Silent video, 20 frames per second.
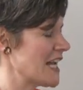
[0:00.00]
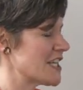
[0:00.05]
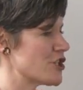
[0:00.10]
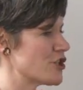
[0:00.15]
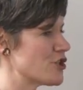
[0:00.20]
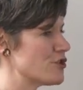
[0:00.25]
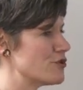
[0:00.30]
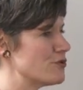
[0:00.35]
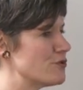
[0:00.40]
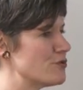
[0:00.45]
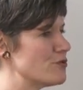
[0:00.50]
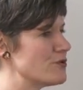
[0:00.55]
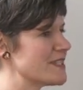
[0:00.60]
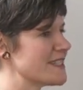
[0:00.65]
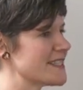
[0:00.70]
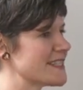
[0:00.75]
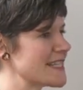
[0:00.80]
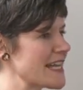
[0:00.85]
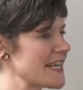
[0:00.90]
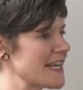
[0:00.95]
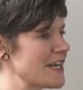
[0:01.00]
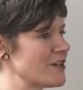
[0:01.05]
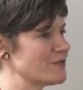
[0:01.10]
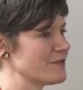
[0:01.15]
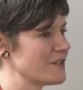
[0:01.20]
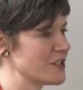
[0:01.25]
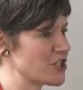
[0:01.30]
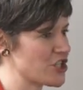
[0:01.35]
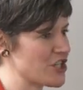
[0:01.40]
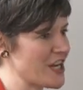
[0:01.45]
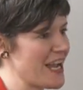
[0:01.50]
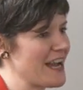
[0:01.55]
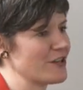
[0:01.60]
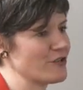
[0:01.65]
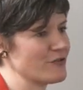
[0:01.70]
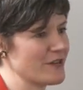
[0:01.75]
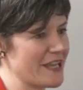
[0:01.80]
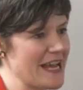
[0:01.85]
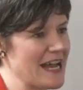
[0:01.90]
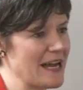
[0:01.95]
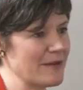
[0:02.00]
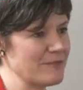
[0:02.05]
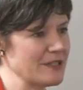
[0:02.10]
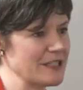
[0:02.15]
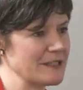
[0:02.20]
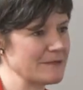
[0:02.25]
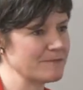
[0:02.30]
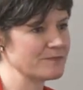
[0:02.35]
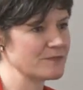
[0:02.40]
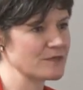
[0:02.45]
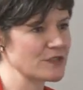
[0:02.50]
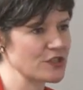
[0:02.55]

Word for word: to set out the shadow cabinet.